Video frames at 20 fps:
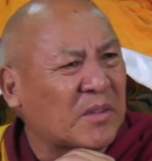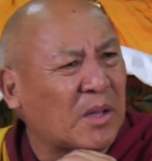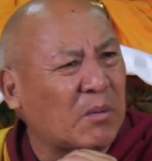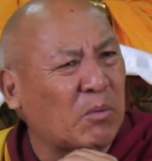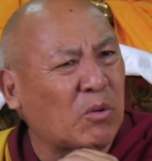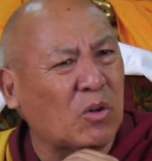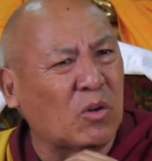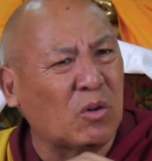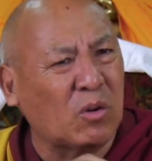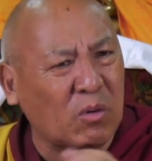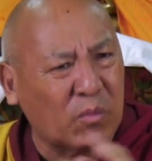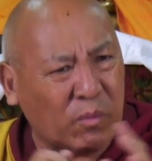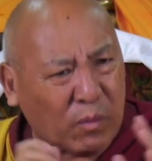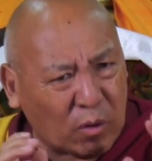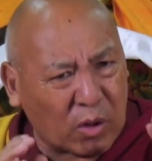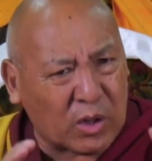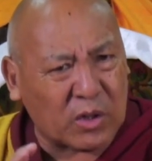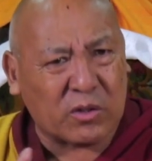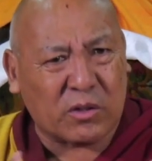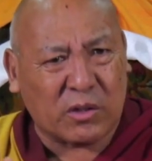If you don't
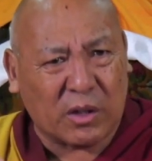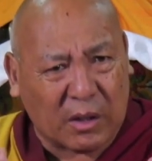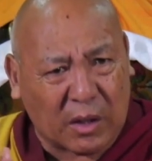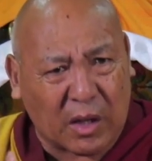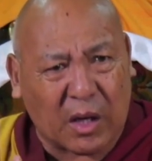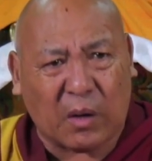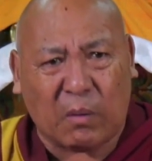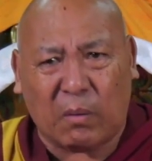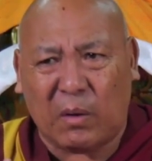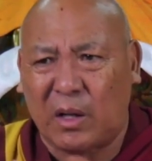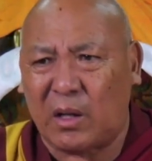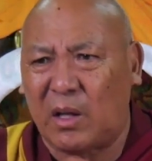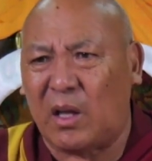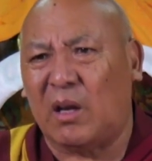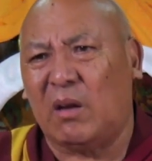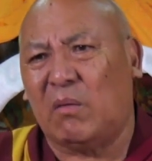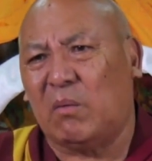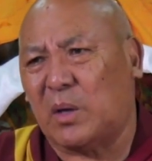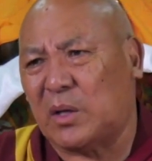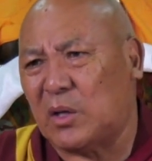focus in that way,
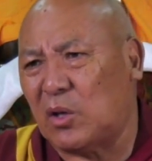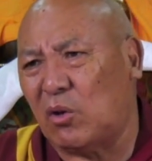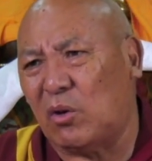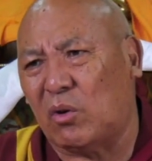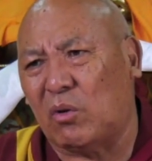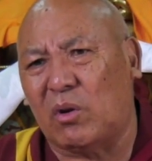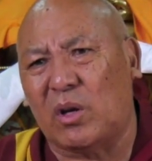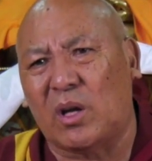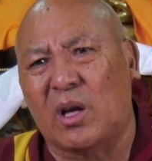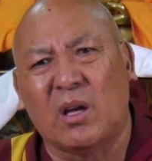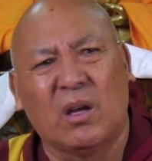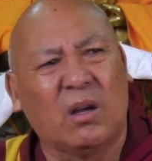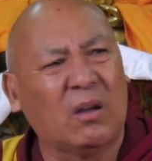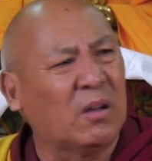then what you are doing,